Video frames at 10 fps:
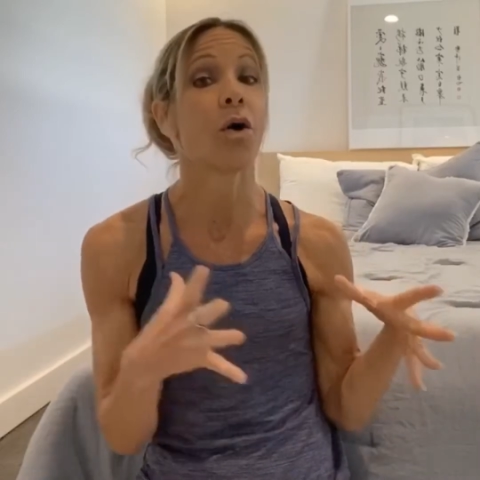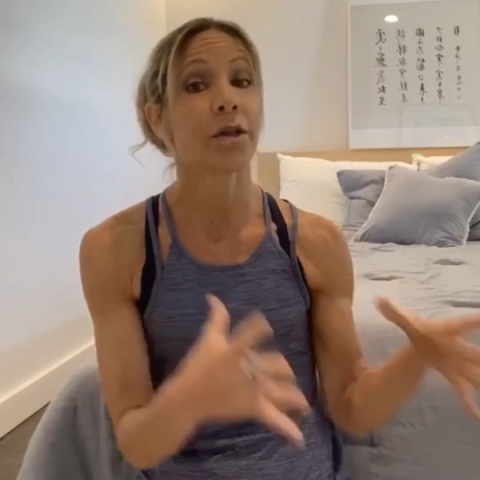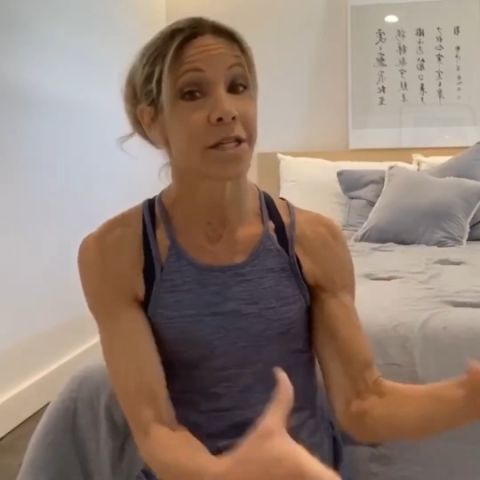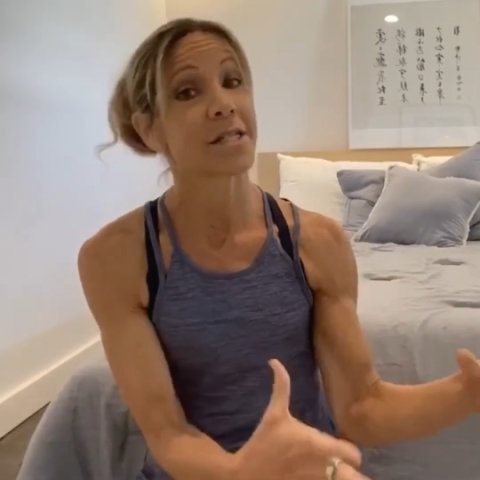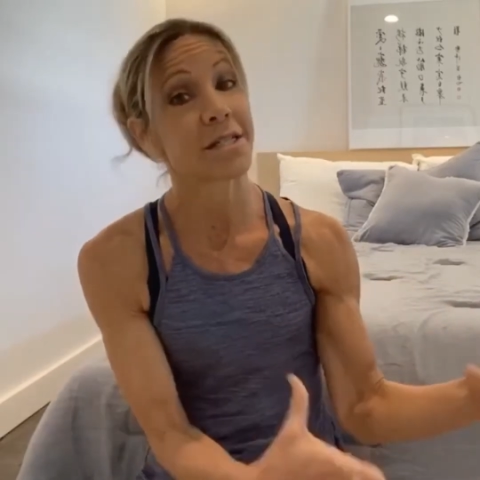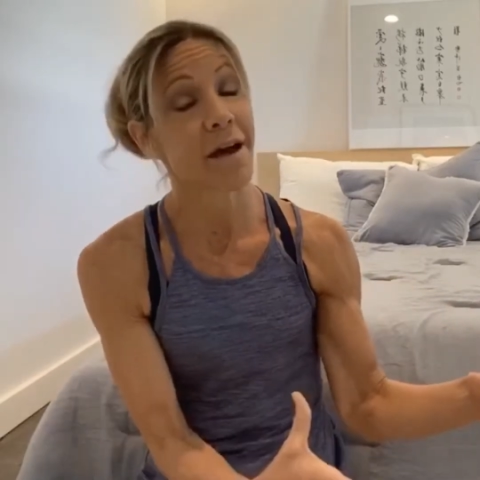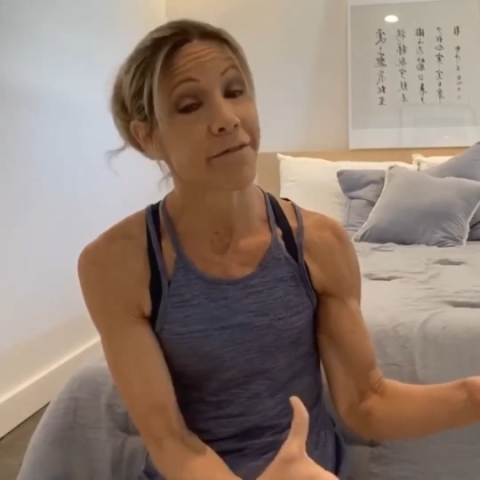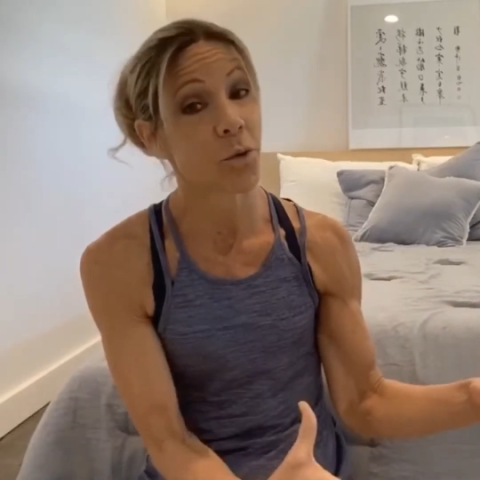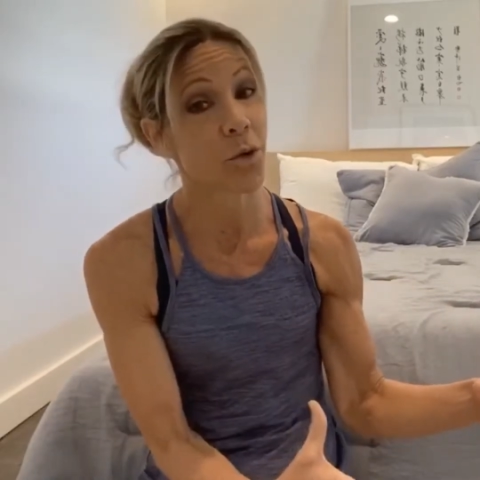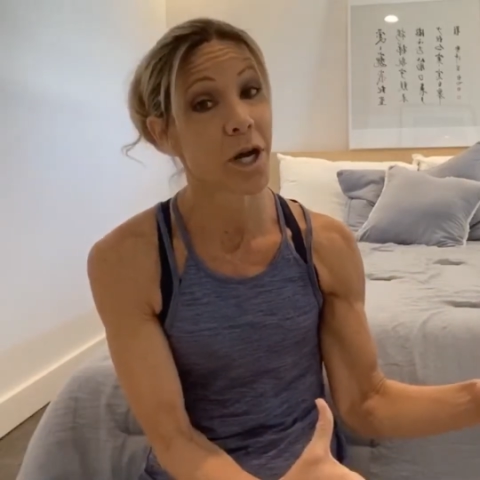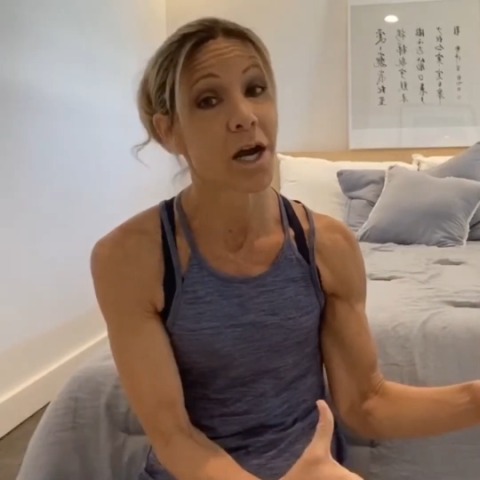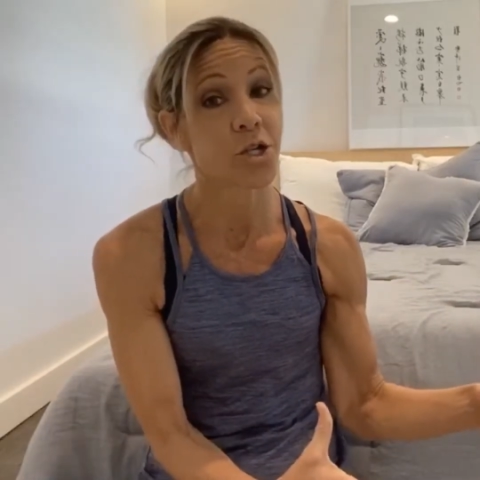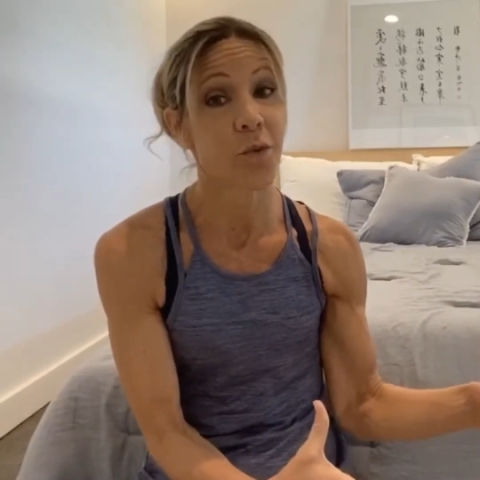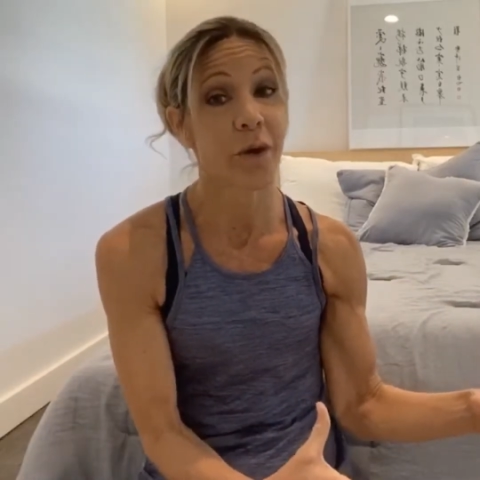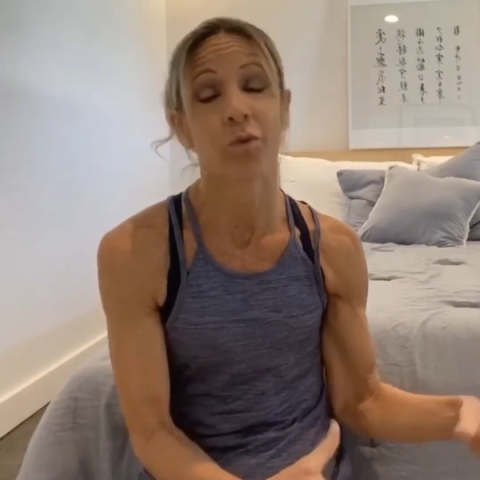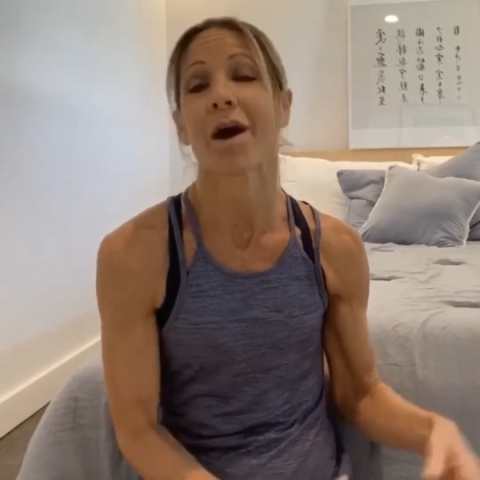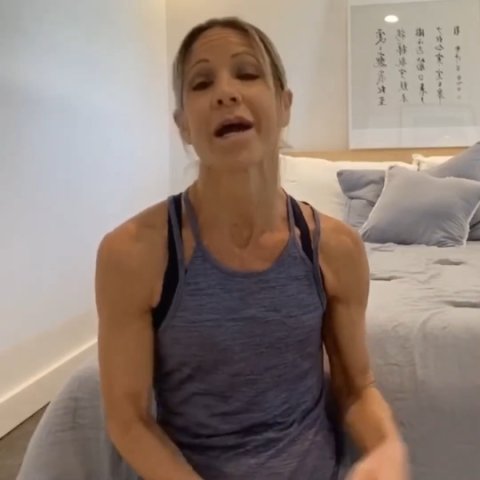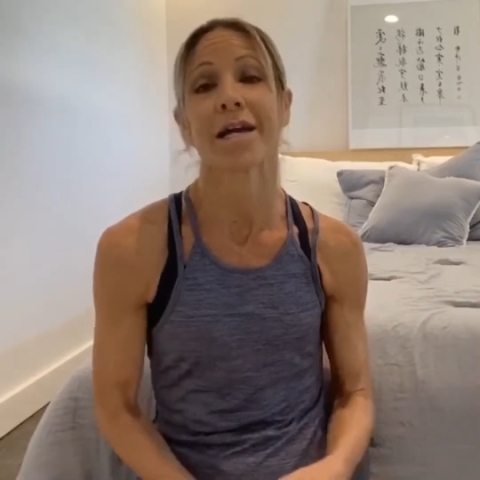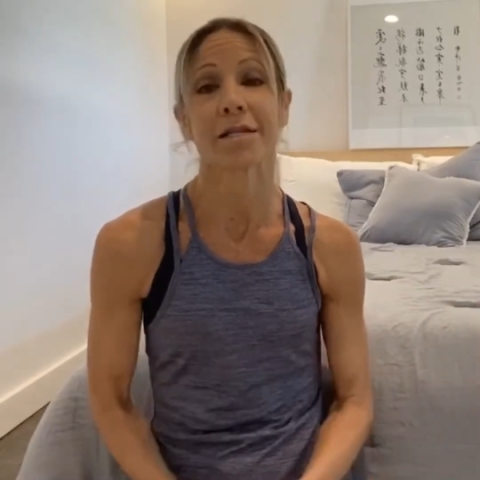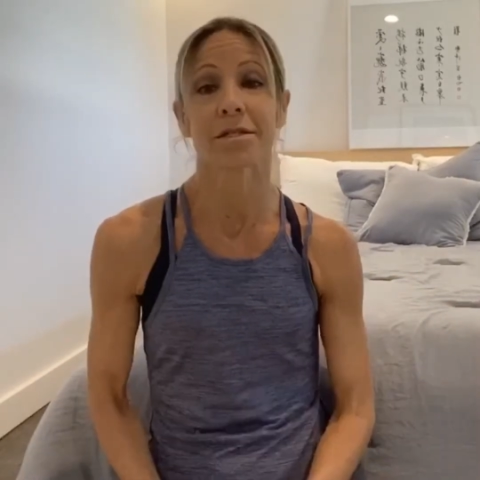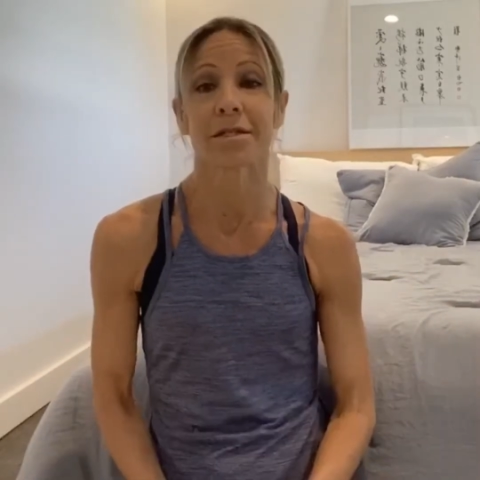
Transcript: the stuff that we're not doing right,